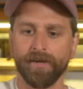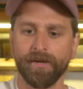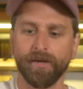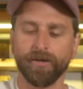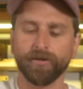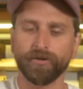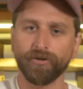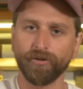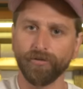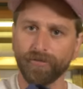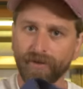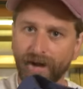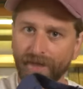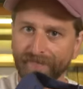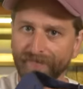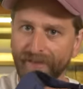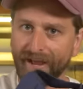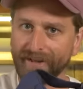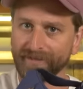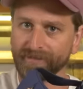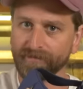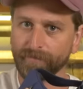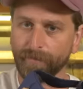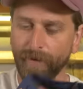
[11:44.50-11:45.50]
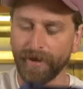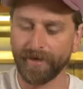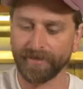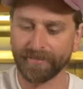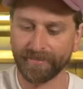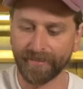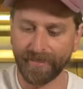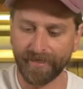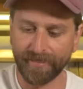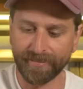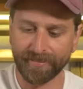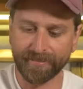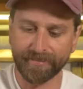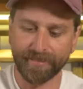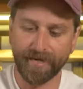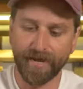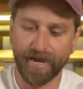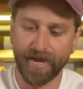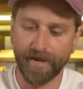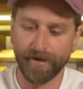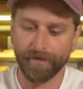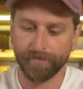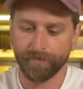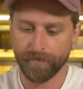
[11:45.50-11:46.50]
So you've got that space
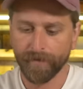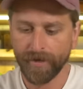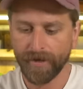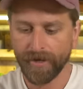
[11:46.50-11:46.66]
inside.